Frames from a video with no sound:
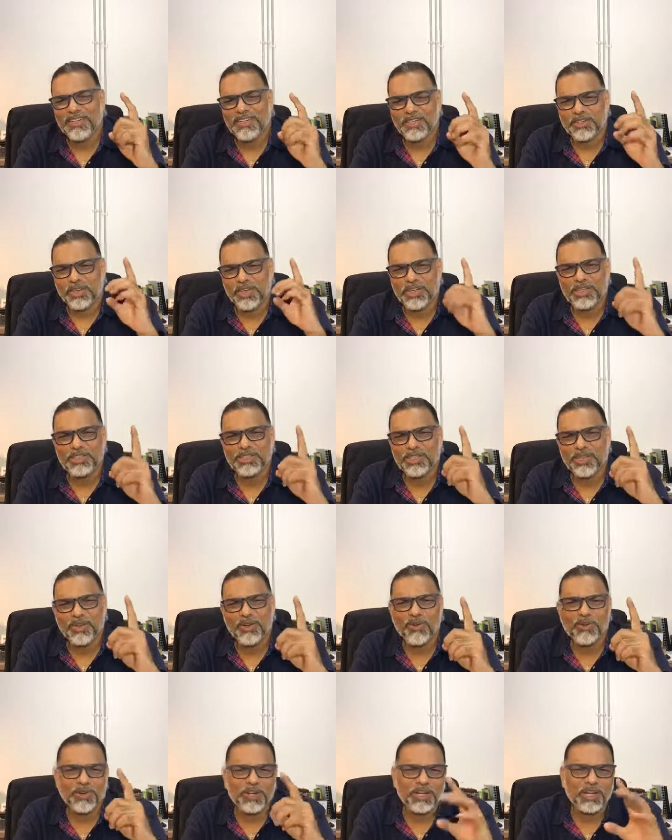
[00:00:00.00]
Great is the
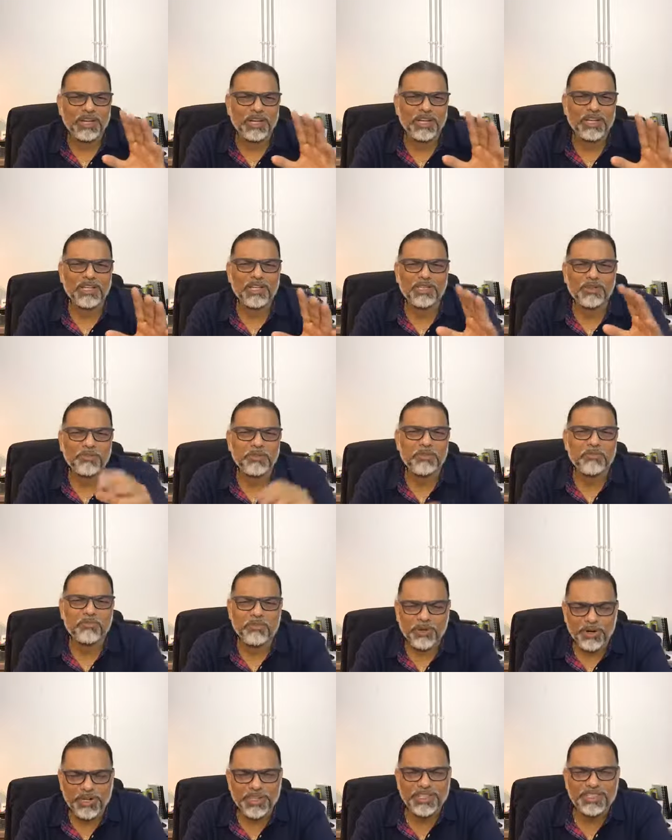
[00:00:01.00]
Lord and greatly to be
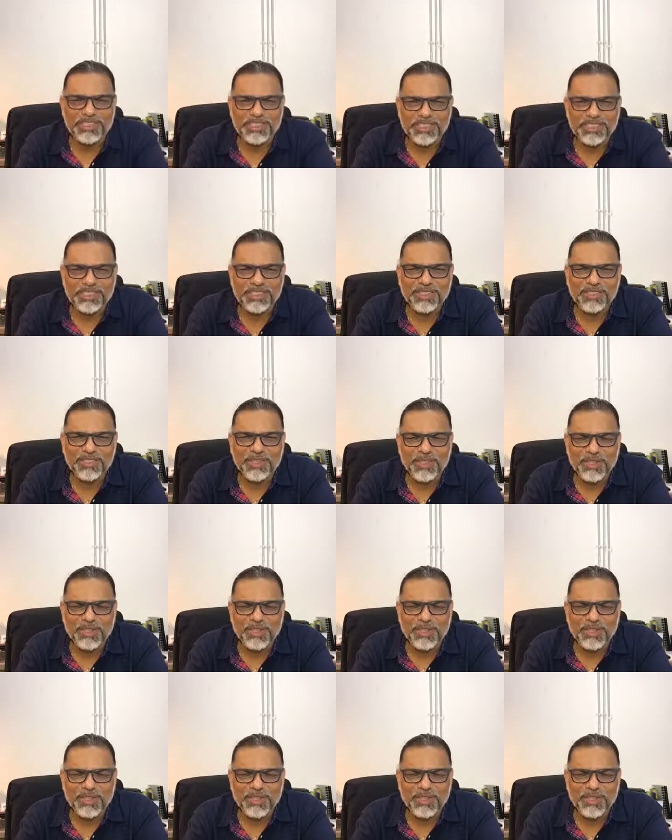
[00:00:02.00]
praised.